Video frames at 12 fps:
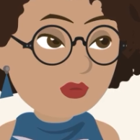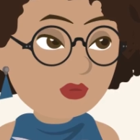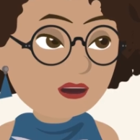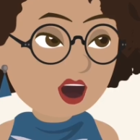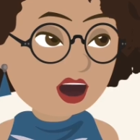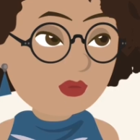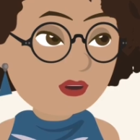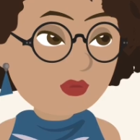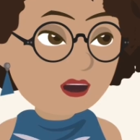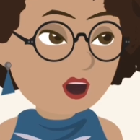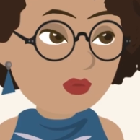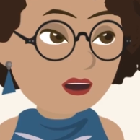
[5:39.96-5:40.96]
Looks
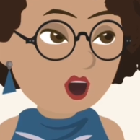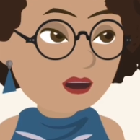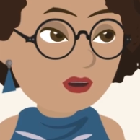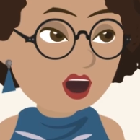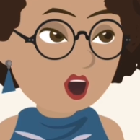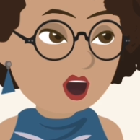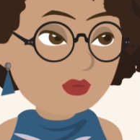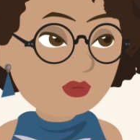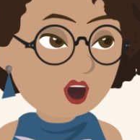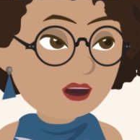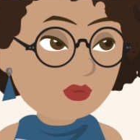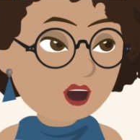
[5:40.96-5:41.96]
like you're headed
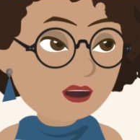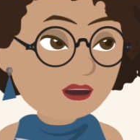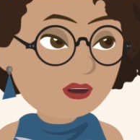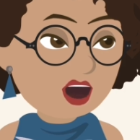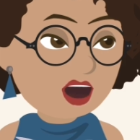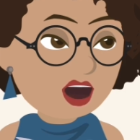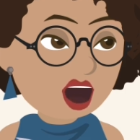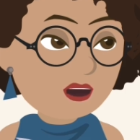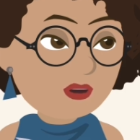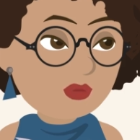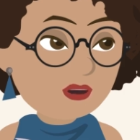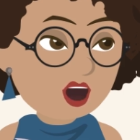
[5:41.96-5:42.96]
for a great
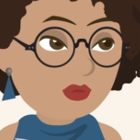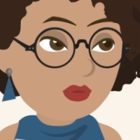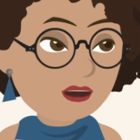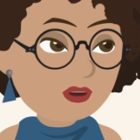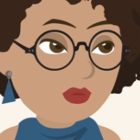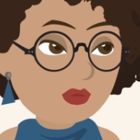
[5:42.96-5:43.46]
future.